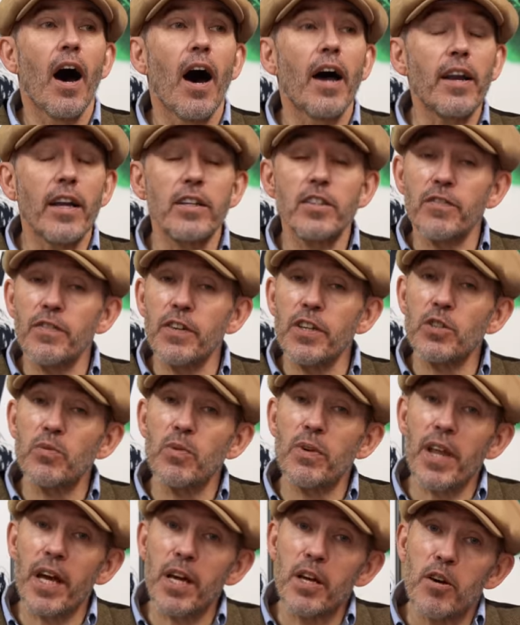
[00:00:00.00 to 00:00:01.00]
I'd like to finish
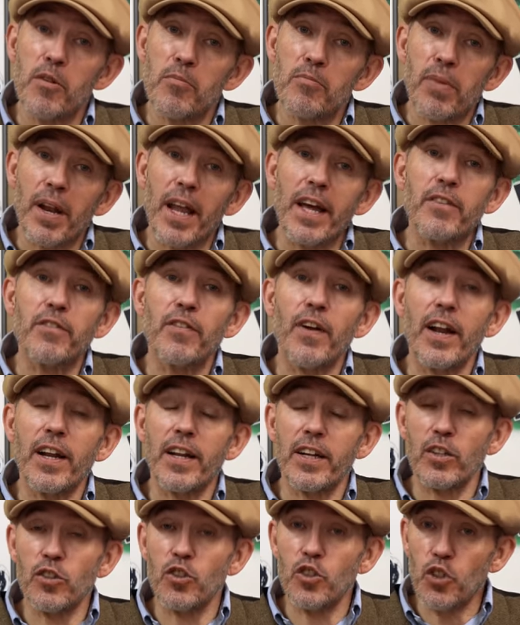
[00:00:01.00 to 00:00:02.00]
with a play for our
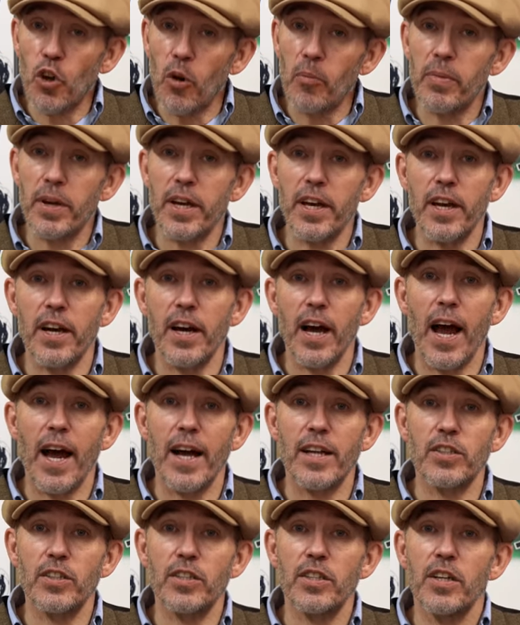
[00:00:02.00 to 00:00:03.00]
little shop here
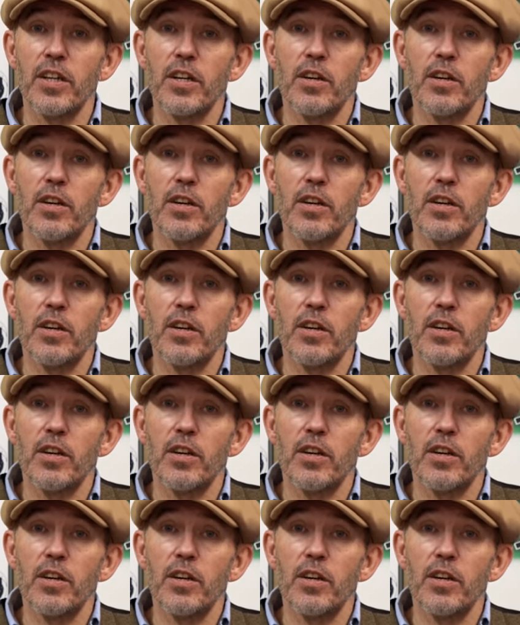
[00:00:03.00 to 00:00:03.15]
at